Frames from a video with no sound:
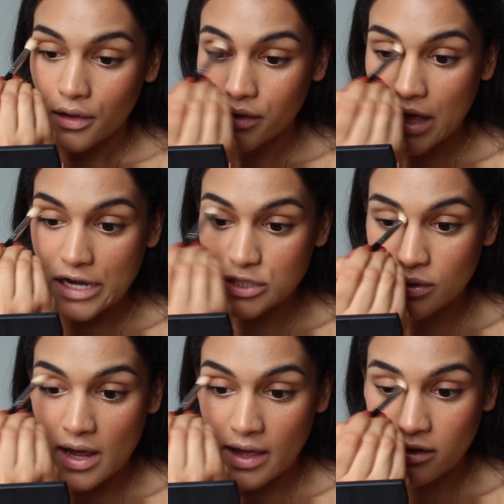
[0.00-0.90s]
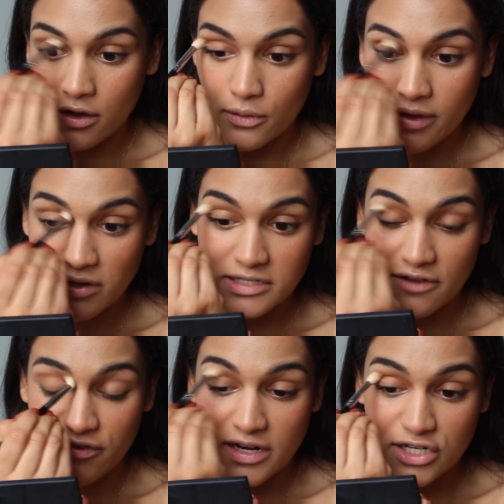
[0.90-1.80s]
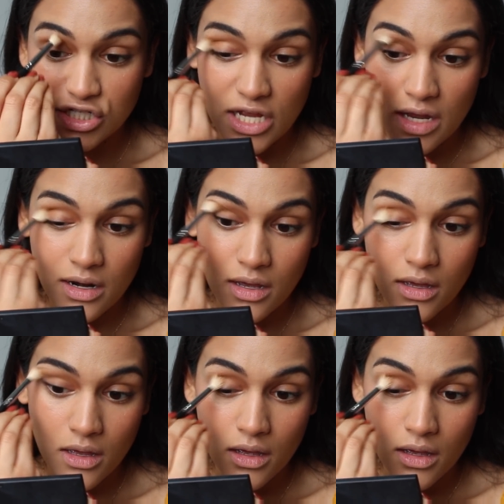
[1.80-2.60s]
Can't do an eye look without definition.